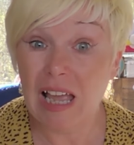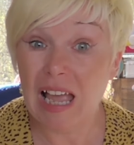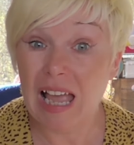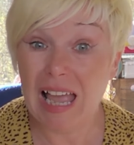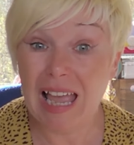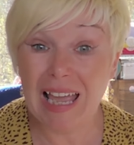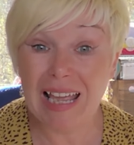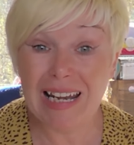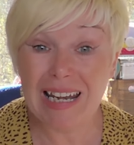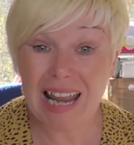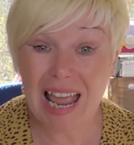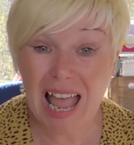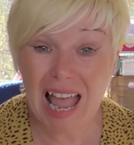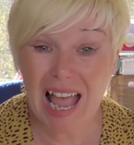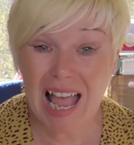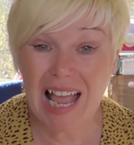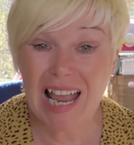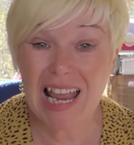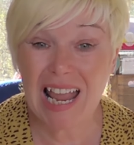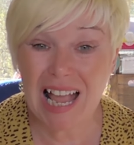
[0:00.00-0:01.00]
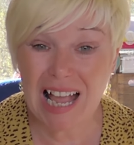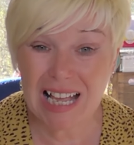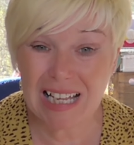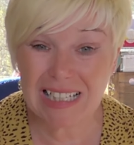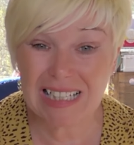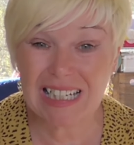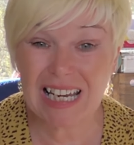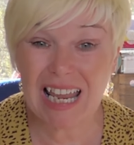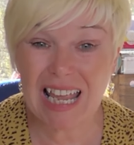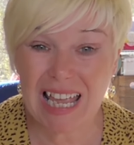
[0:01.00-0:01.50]
and I
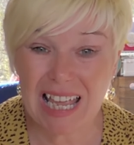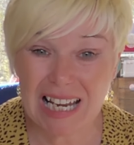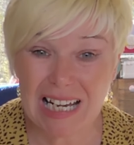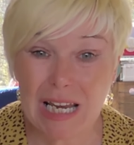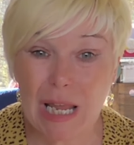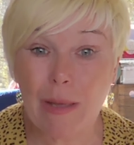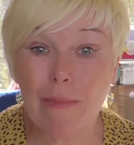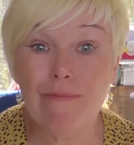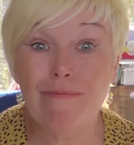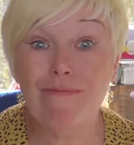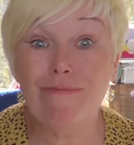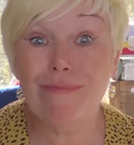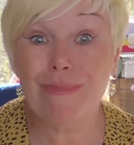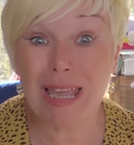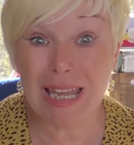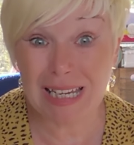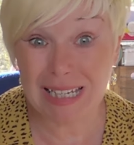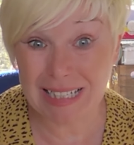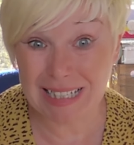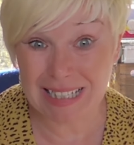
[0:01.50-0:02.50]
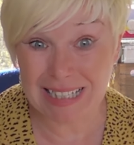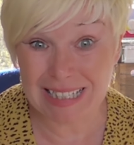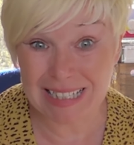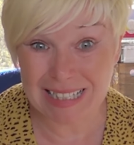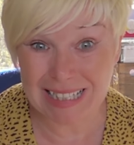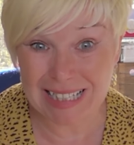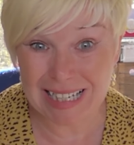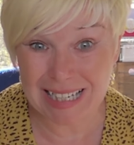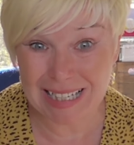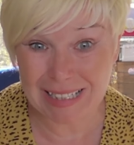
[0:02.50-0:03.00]
had an amazing
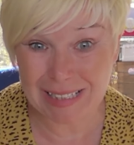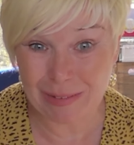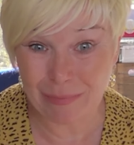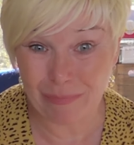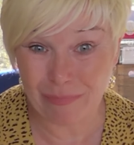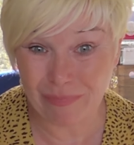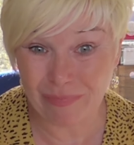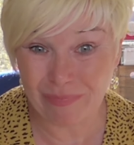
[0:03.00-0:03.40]
time.